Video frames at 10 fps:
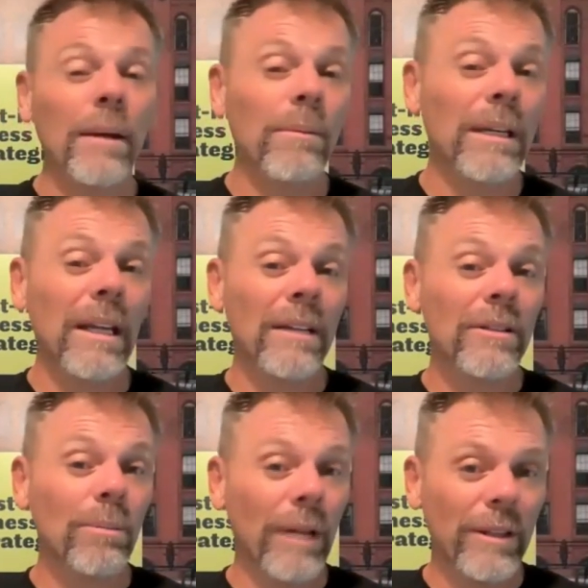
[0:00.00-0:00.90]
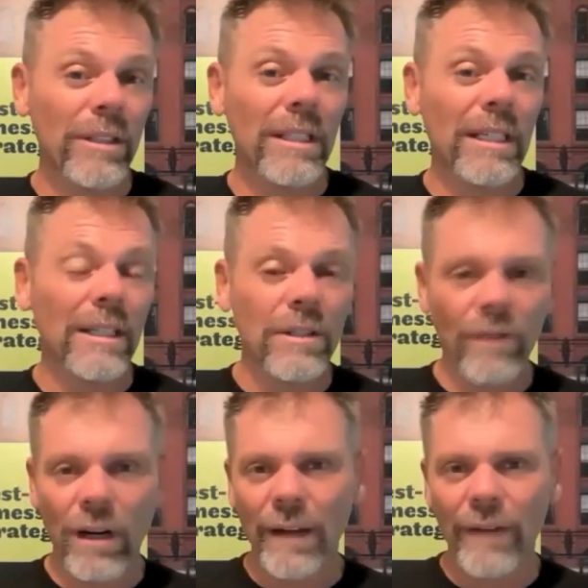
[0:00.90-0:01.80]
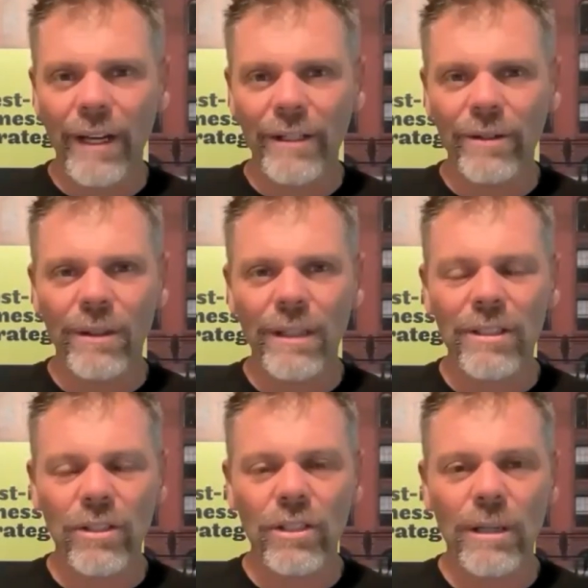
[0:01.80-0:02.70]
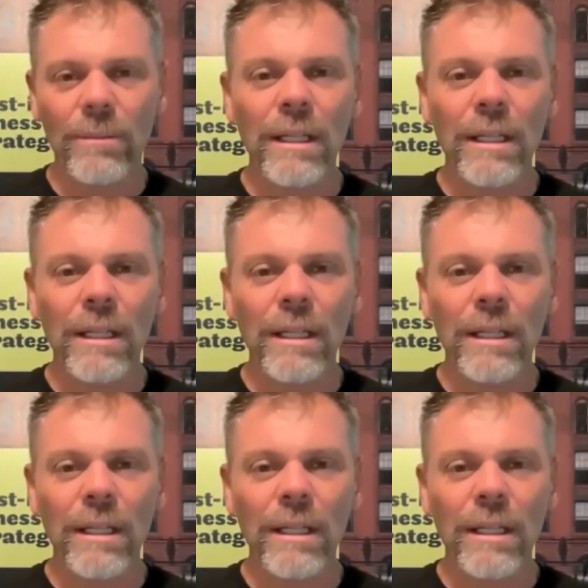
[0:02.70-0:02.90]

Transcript: began to plant the seeds for a high value relationship.